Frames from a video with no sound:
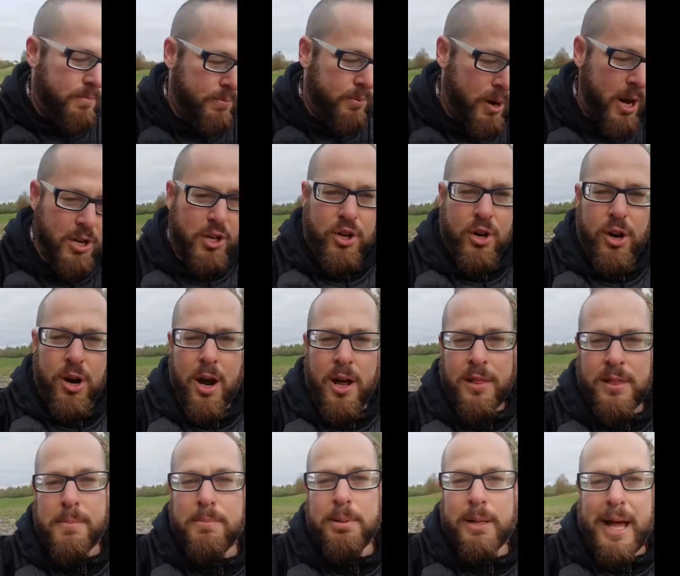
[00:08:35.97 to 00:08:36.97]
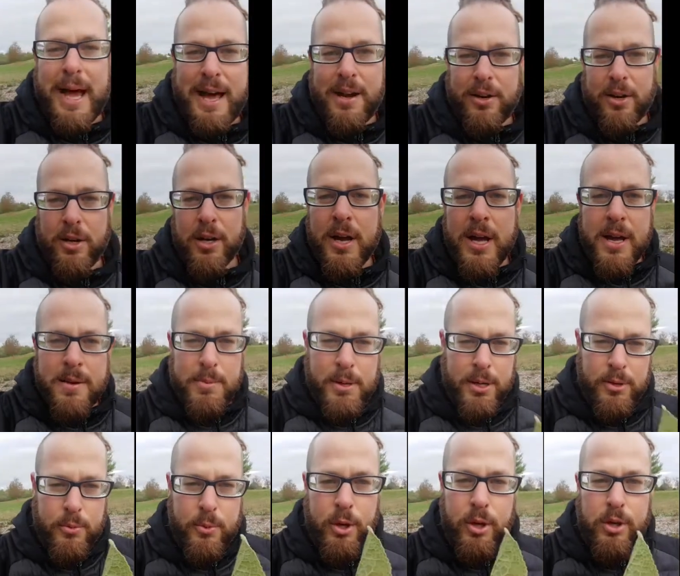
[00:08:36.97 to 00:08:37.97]
pressure on the bladder,
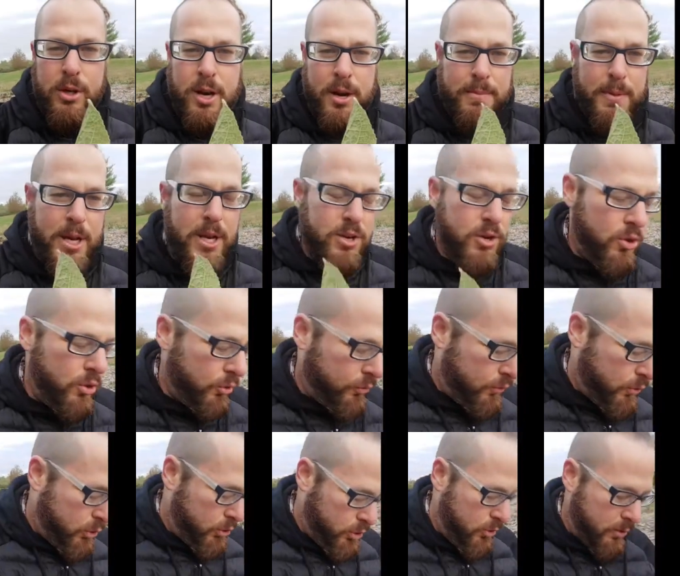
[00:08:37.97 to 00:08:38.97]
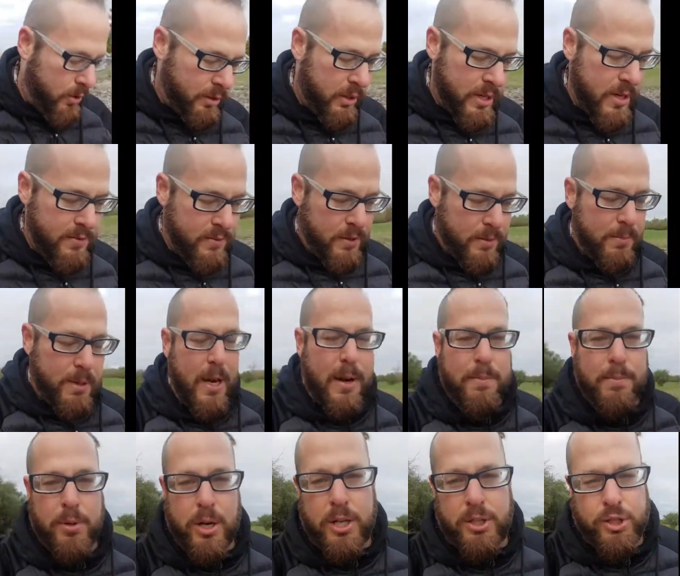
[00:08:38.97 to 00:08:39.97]
but it will come in useful to relieve some of
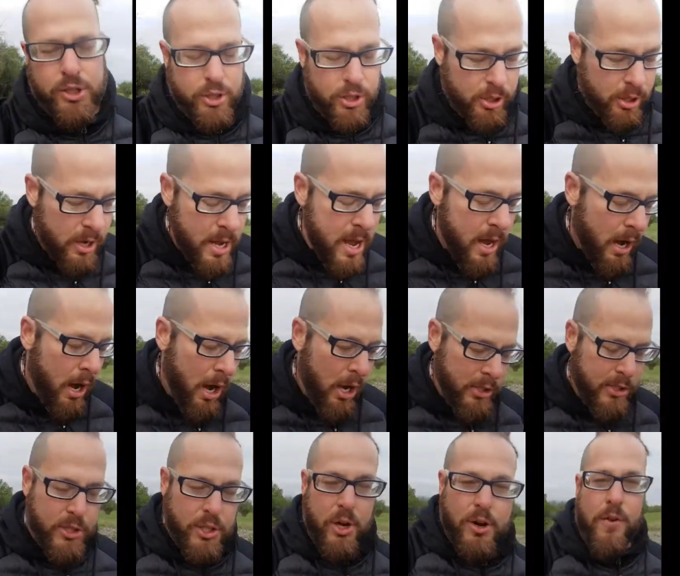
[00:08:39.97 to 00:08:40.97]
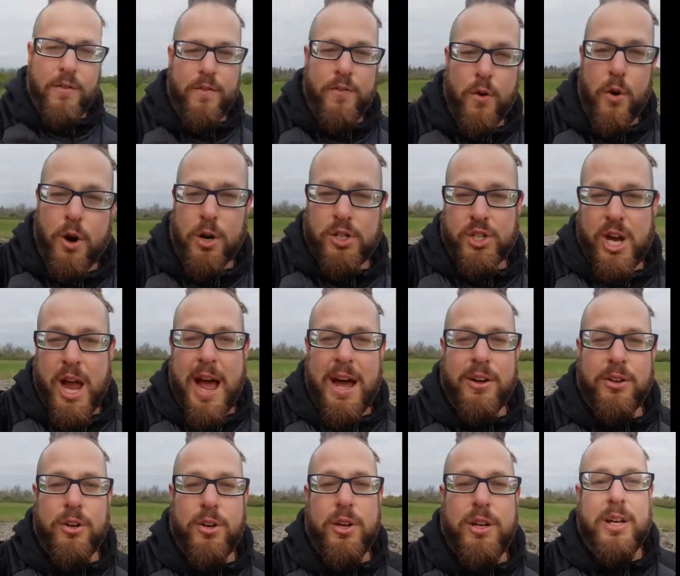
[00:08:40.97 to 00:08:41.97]
that pressure. Also for
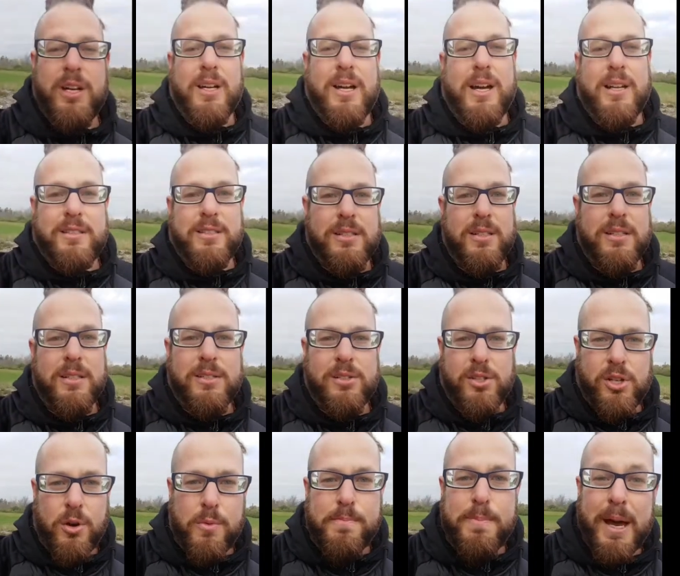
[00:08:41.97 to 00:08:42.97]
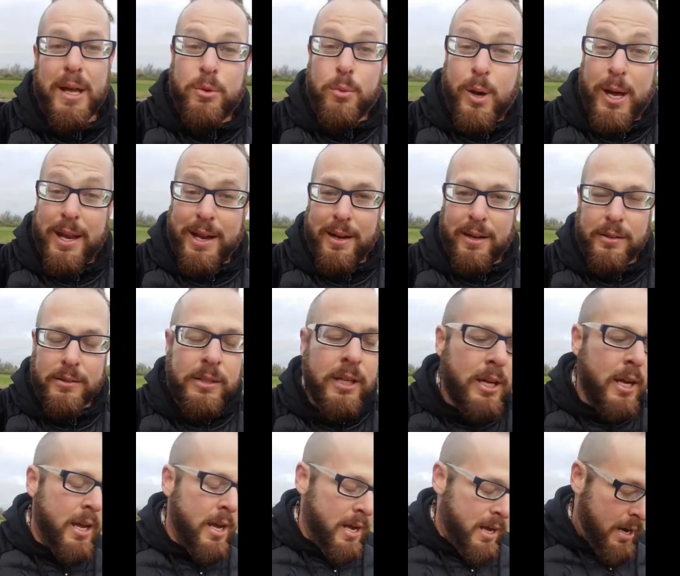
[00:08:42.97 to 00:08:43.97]
childhood incontinence, so bedwetting,
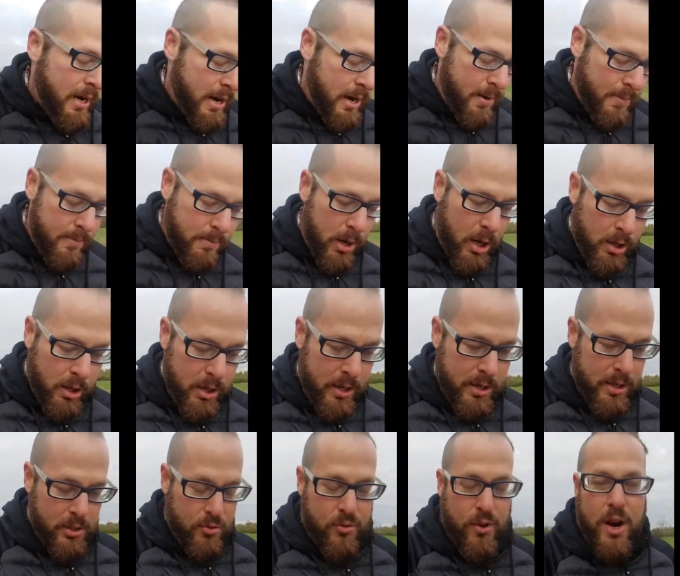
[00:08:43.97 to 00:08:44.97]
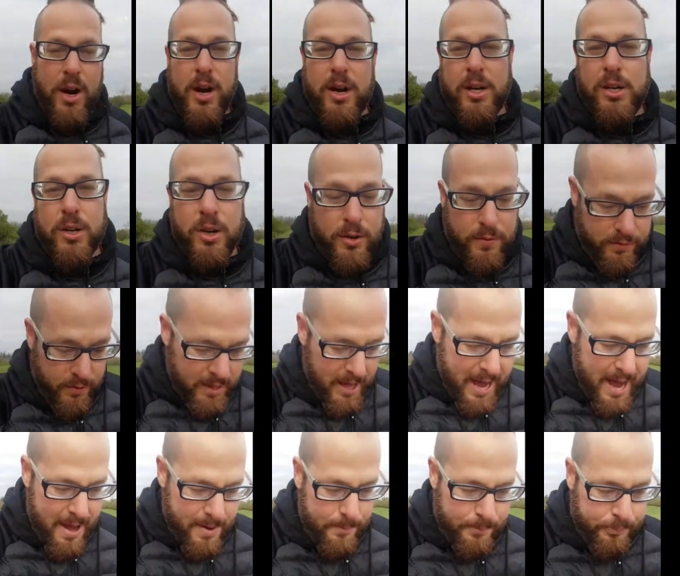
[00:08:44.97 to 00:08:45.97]
mullein is very good for
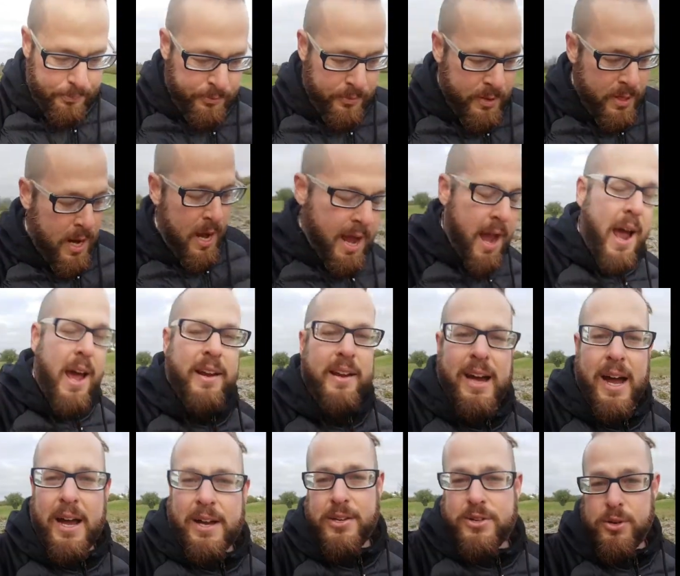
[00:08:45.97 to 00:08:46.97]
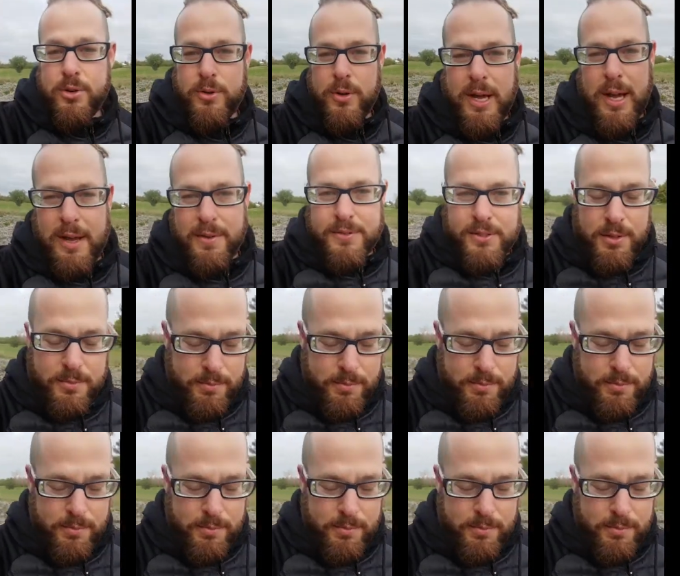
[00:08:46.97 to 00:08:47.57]
that. And I do have